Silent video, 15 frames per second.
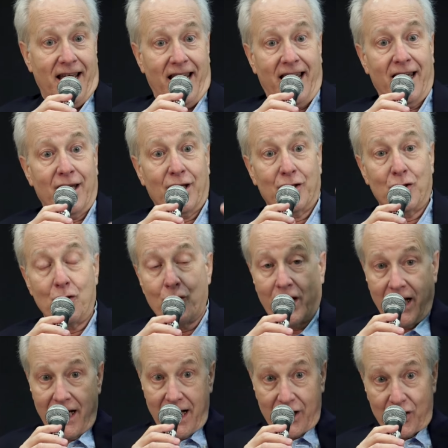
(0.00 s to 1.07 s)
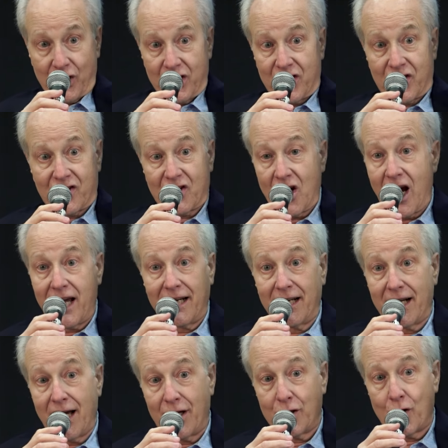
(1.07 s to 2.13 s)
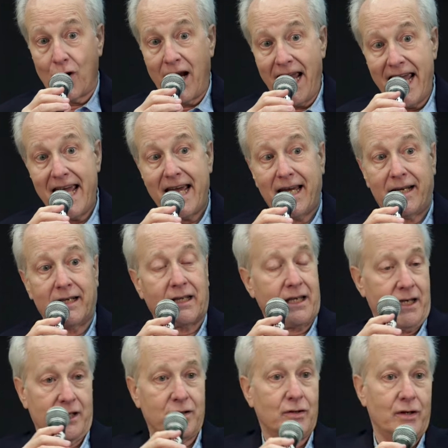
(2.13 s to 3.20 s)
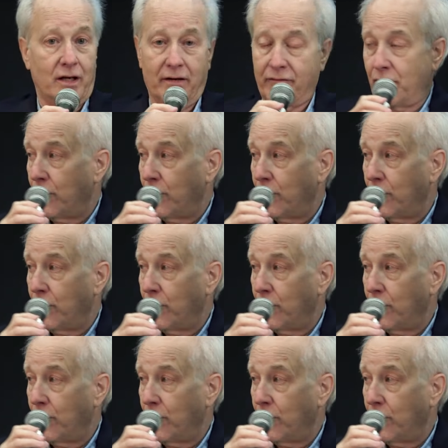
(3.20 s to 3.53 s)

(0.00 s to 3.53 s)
and you can actually shine it on your head akin if